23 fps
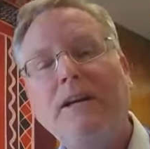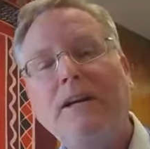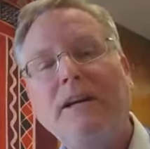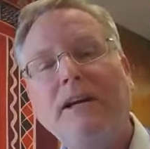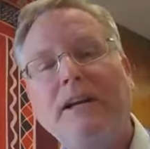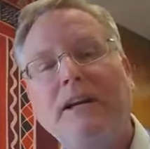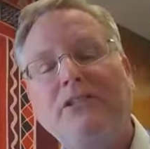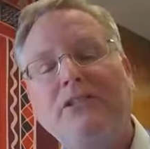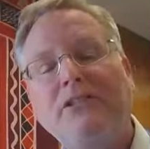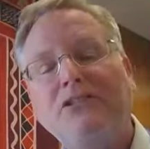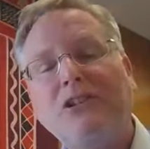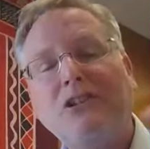
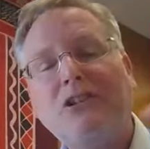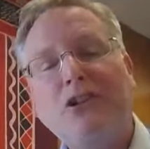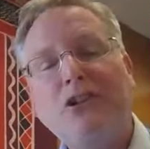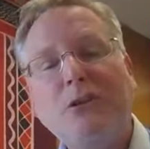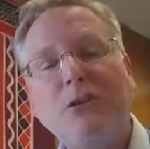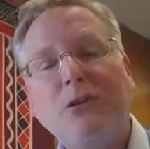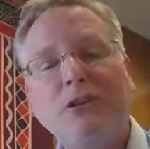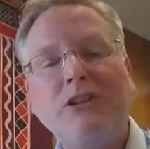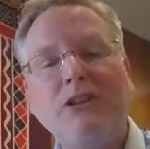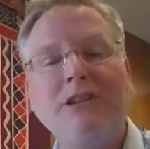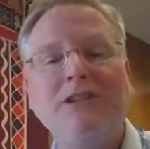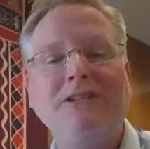
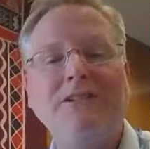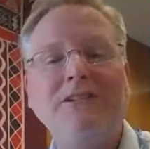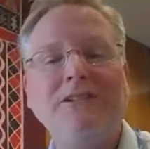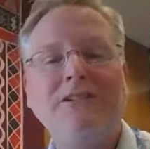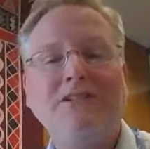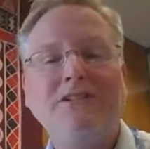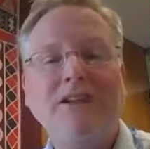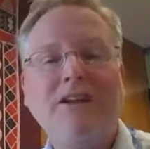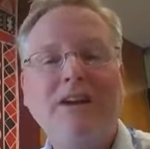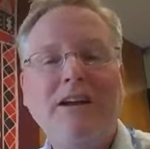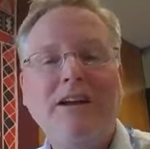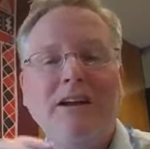
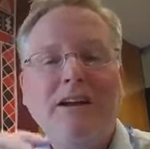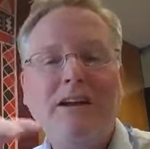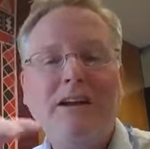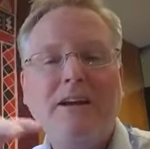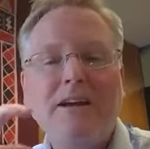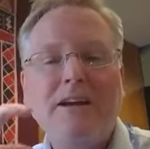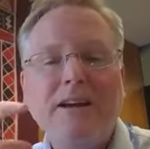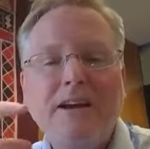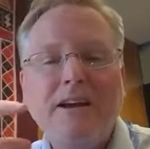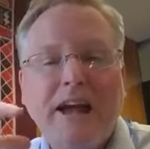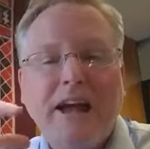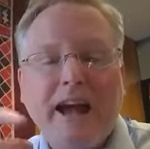institutions
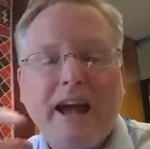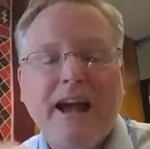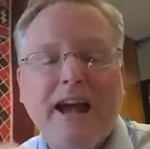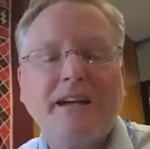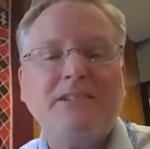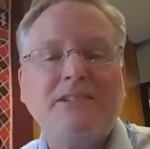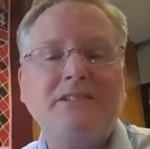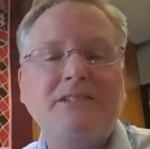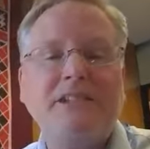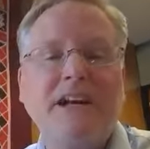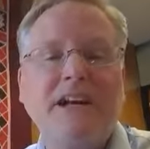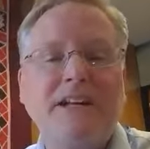
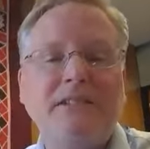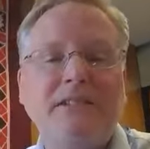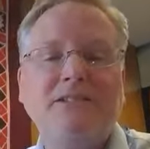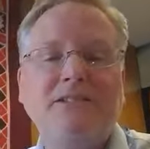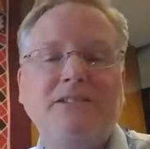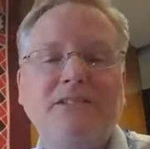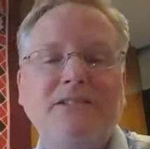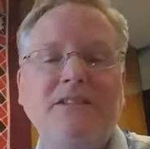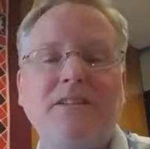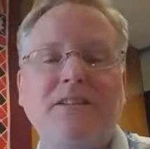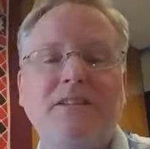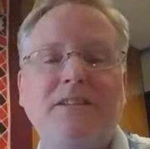
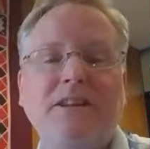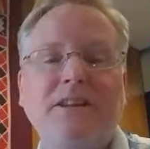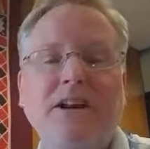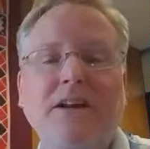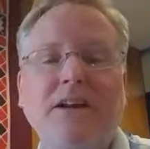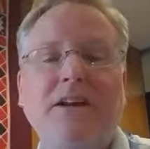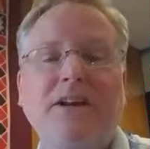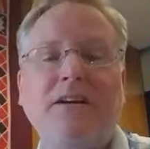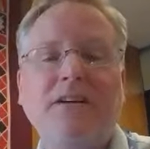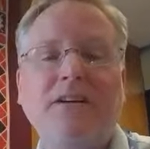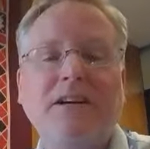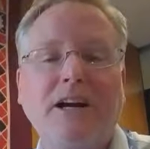access
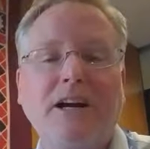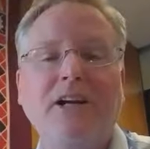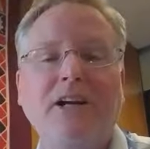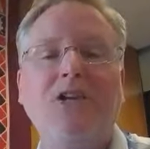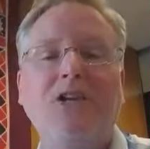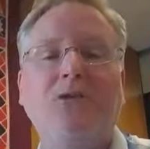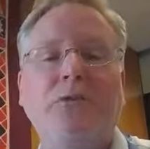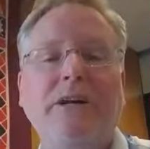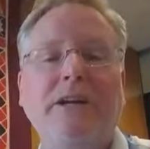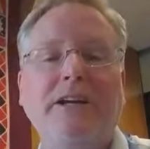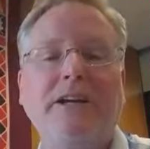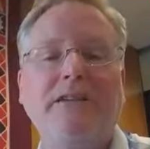their
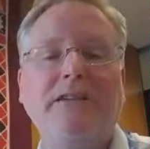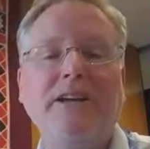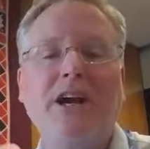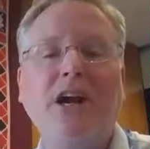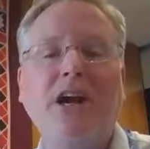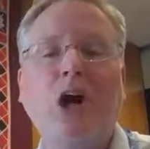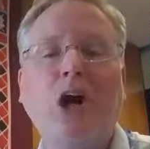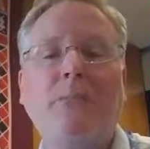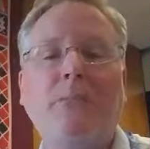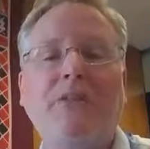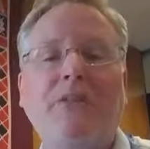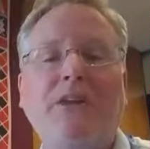country to
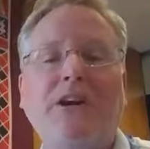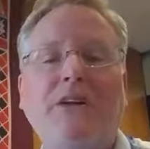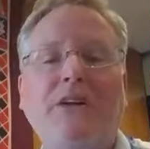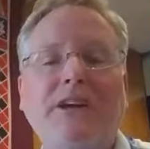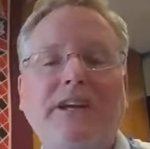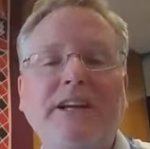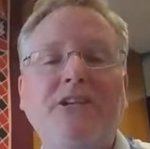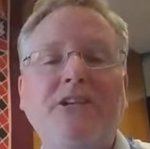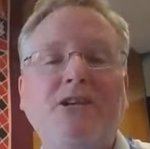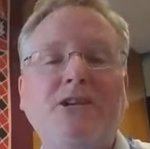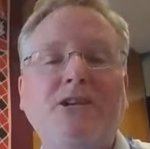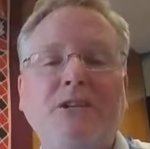help their
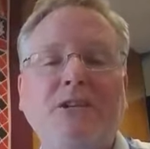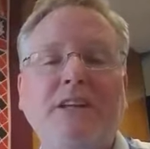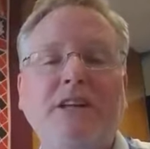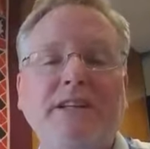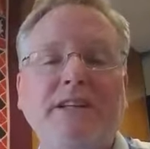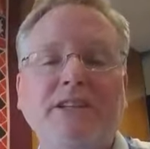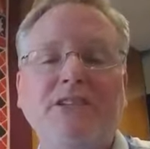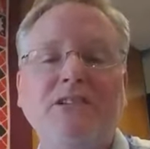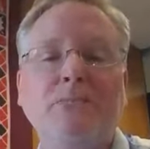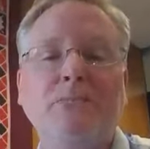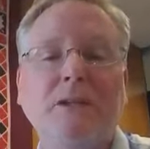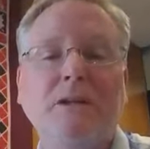internally
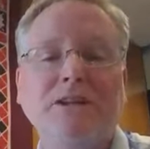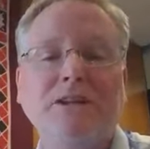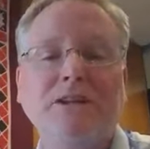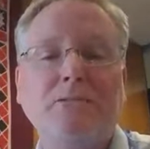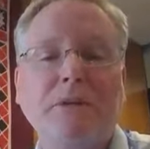displaced